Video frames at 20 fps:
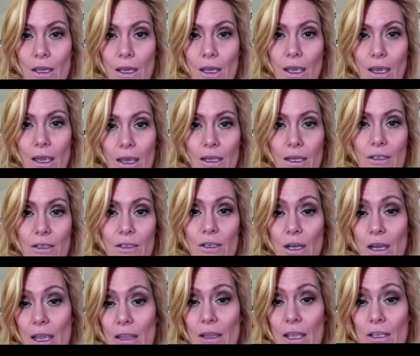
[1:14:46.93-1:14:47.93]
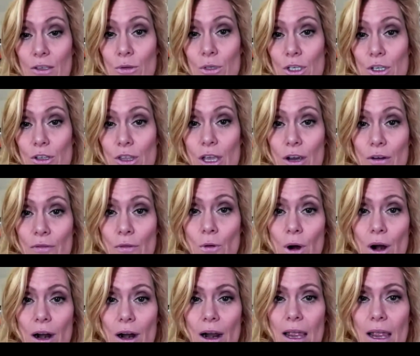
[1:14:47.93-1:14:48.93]
And that's what you're there
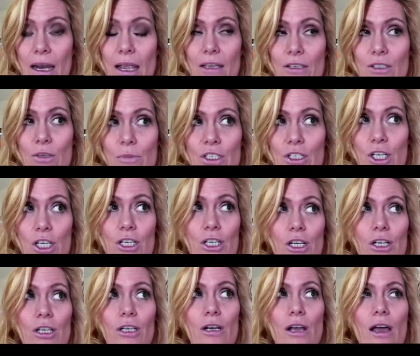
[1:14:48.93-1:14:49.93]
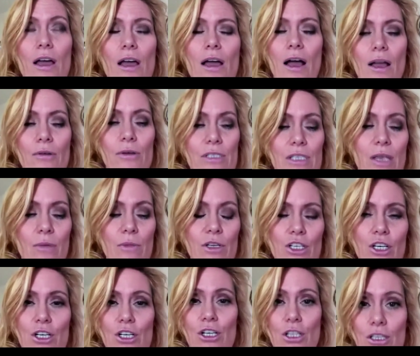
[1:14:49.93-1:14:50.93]
for. And as a magician, I always say
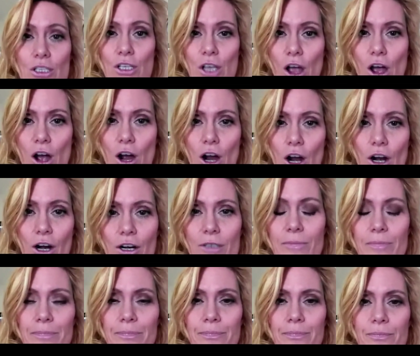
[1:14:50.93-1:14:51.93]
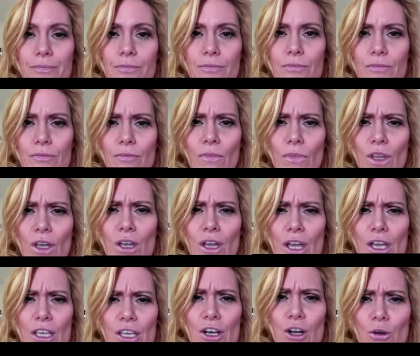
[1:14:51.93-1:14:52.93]
magicians are,
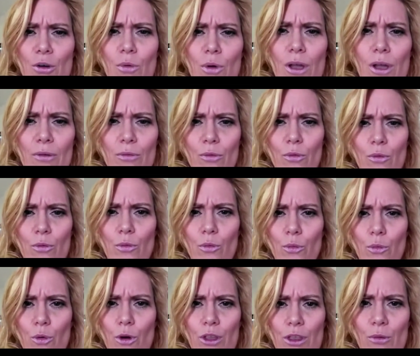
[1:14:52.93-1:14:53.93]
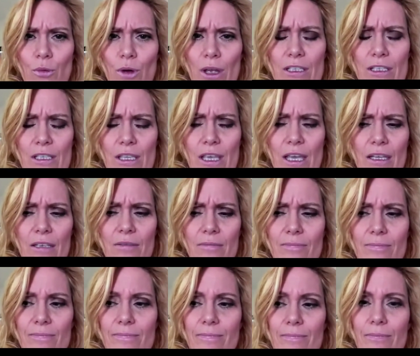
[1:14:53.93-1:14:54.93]
you know, we're the ones that
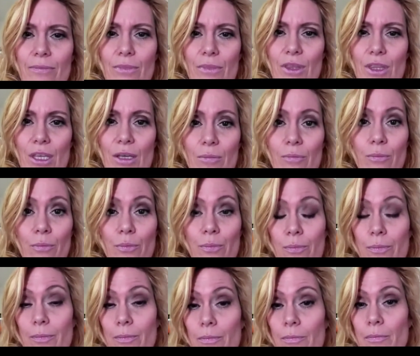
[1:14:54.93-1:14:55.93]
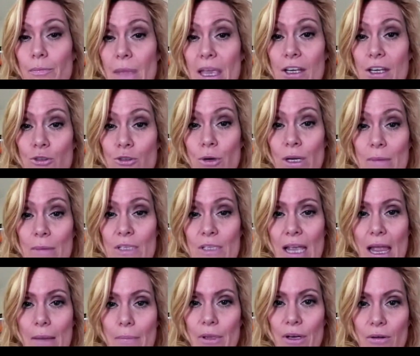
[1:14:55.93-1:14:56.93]
make dreams
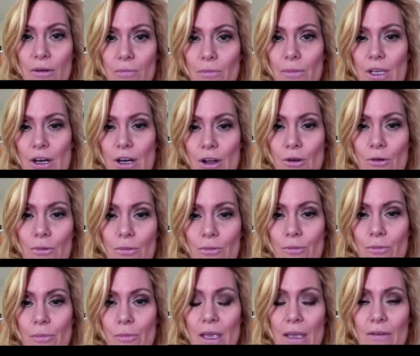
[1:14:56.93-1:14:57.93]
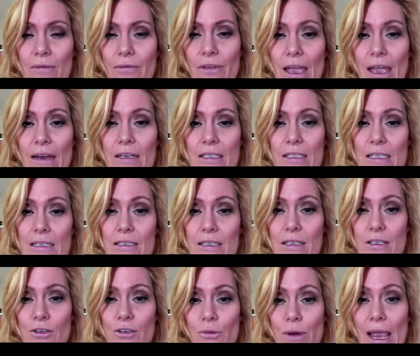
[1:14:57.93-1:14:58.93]
happen, you know, make fantasies
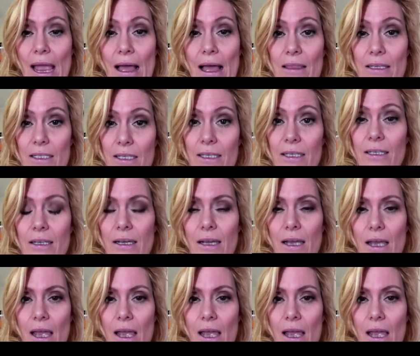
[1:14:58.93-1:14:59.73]
into reality.